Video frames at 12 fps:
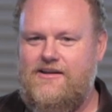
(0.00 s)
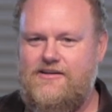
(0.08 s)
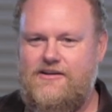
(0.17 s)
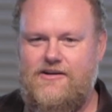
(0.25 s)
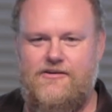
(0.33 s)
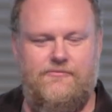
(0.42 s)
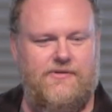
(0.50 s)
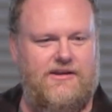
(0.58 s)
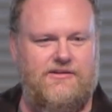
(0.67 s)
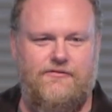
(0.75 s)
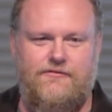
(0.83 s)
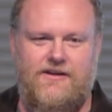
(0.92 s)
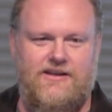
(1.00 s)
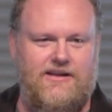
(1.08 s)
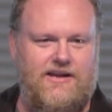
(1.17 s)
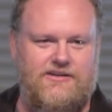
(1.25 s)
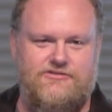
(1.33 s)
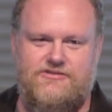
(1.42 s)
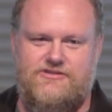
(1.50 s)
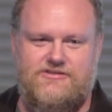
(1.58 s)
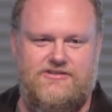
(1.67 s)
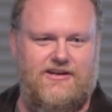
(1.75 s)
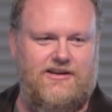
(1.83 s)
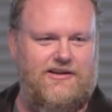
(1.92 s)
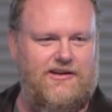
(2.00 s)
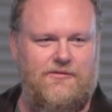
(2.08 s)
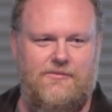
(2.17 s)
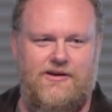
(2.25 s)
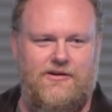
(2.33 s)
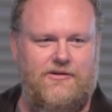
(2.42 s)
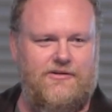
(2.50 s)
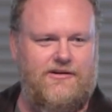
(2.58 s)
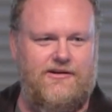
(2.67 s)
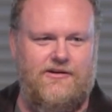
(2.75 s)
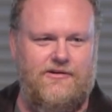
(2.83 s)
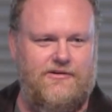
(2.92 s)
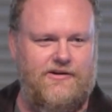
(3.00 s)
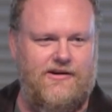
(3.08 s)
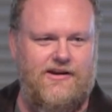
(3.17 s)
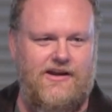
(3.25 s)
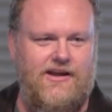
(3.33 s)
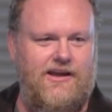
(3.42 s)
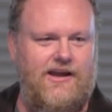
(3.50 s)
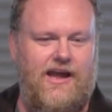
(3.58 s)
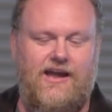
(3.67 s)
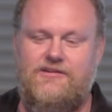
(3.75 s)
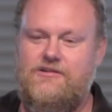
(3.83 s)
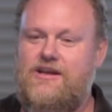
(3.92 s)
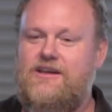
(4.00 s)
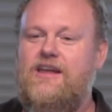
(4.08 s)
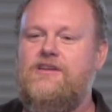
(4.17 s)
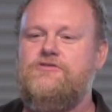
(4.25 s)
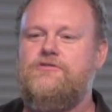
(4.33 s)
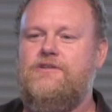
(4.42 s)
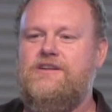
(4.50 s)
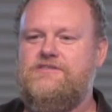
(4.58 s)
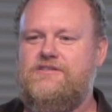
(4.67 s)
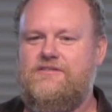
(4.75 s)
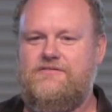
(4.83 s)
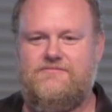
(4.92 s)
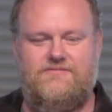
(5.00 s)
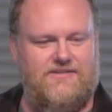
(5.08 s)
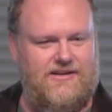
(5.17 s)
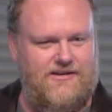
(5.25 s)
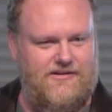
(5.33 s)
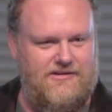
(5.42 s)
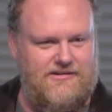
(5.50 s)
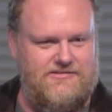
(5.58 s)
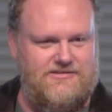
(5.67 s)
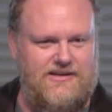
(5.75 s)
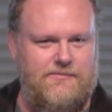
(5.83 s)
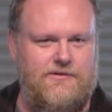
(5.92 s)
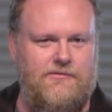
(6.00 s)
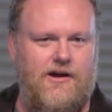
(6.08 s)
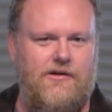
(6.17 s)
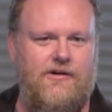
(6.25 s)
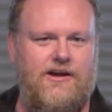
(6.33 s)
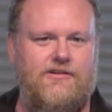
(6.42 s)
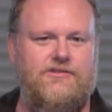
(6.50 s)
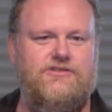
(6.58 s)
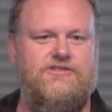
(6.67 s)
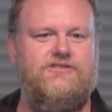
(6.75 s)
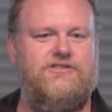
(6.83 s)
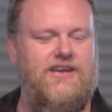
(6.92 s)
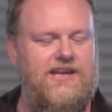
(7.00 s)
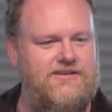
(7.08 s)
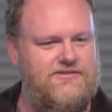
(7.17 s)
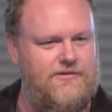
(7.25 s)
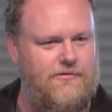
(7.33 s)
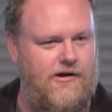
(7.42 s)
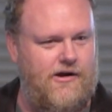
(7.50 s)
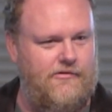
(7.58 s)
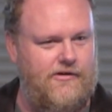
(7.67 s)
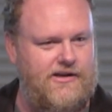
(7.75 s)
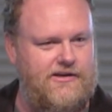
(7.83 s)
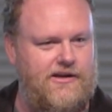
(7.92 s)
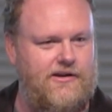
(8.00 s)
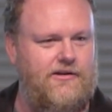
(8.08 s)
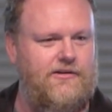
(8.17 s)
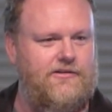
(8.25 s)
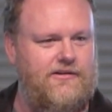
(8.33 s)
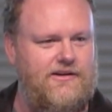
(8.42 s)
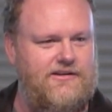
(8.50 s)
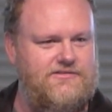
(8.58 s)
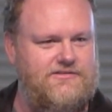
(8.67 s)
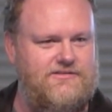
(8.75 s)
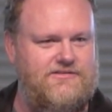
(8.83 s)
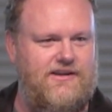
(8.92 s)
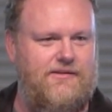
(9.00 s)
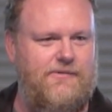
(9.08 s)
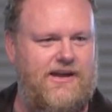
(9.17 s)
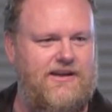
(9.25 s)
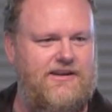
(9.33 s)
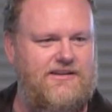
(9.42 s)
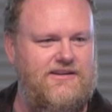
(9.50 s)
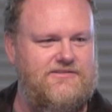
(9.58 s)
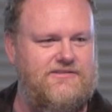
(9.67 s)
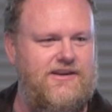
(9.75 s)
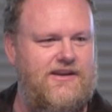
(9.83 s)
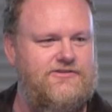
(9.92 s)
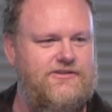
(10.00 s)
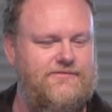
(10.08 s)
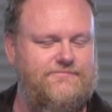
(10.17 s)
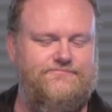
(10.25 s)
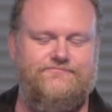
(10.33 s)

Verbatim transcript: you know and you feel it as you just get a little bit older and older and you get injuries and you know you sleep the wrong way or you just sneeze the wrong way and you get older and it's just like man it needs attention